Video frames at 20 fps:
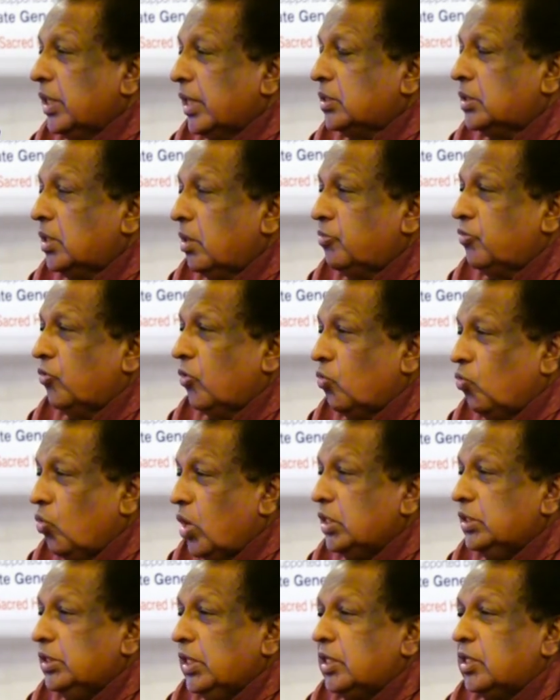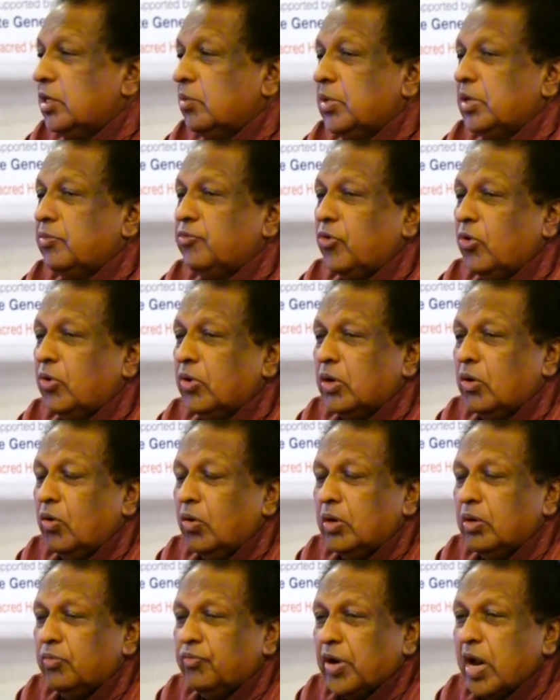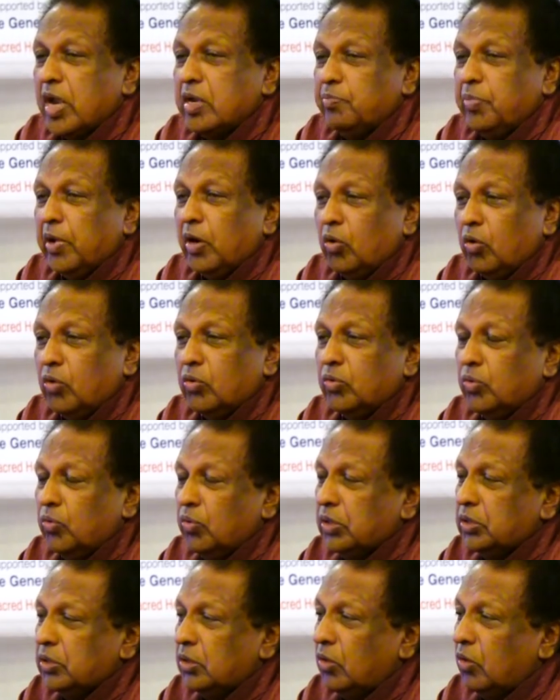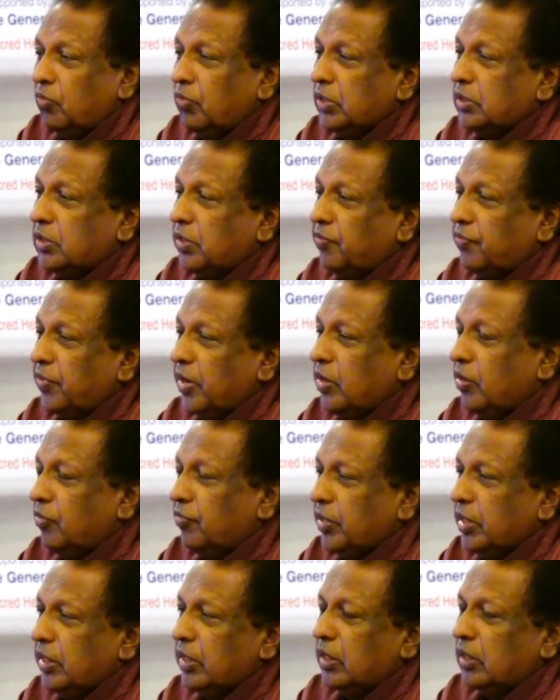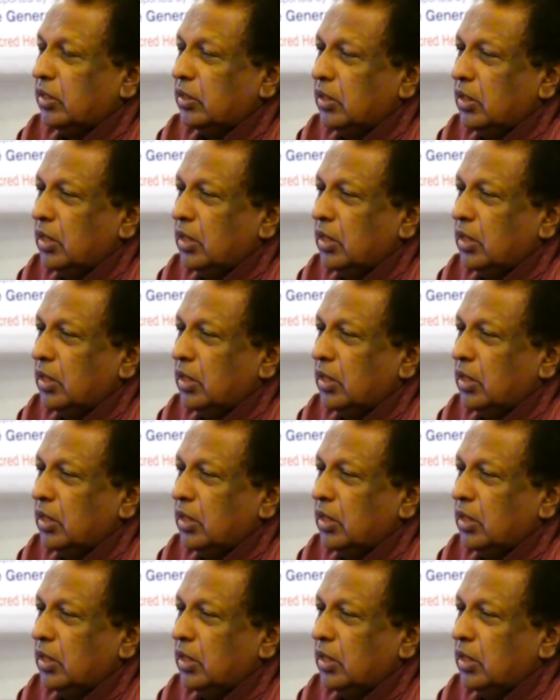except for one gentleman called Frank Pallone, who was always a friend of India,